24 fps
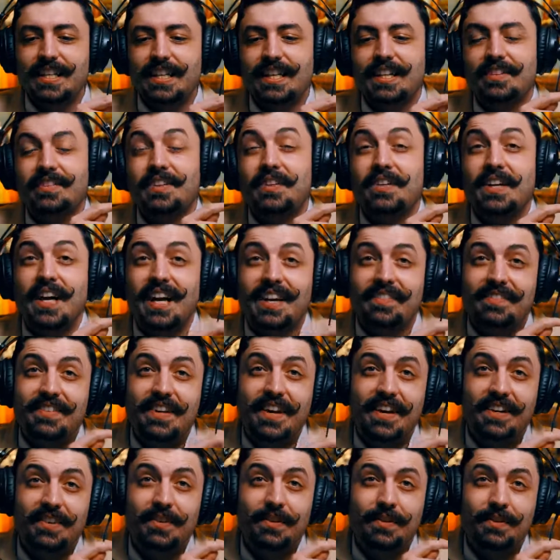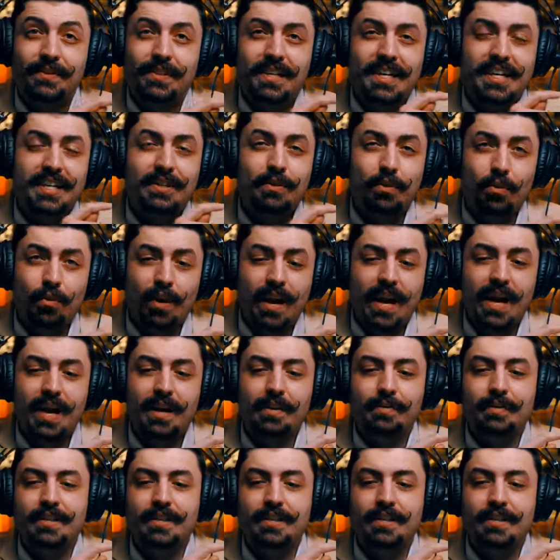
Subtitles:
if you have not already grabbed